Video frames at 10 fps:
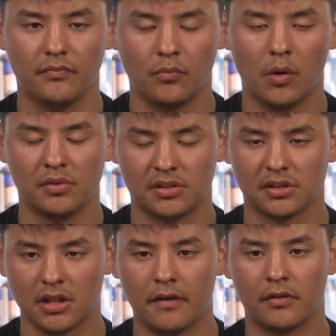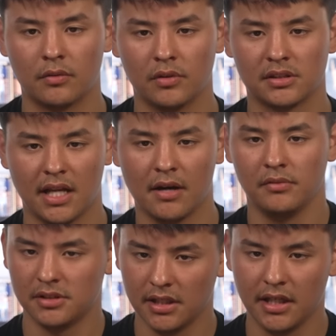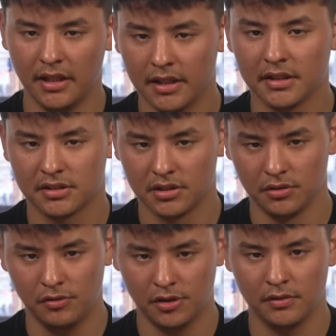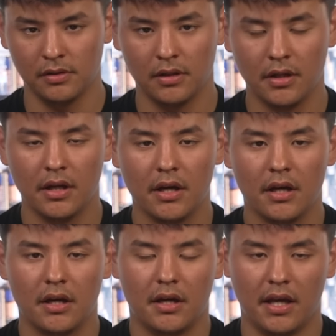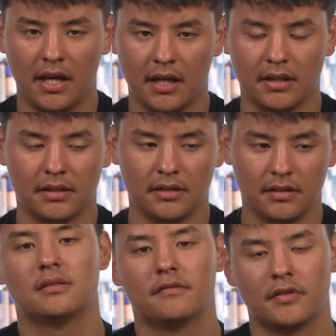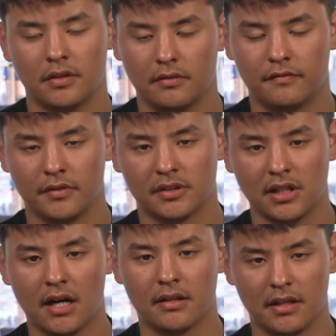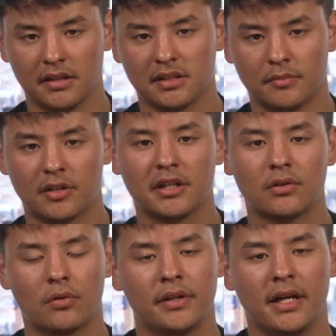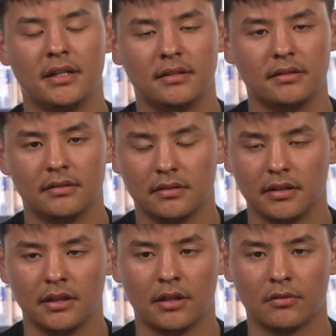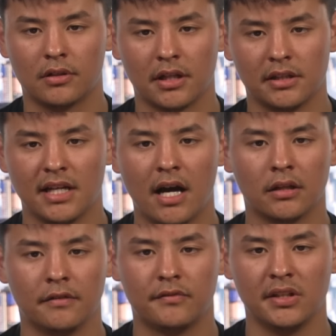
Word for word: what was discovered was that I was in an institution and from the from the side of things in the Marine Corps, they, you know, couldn't tell if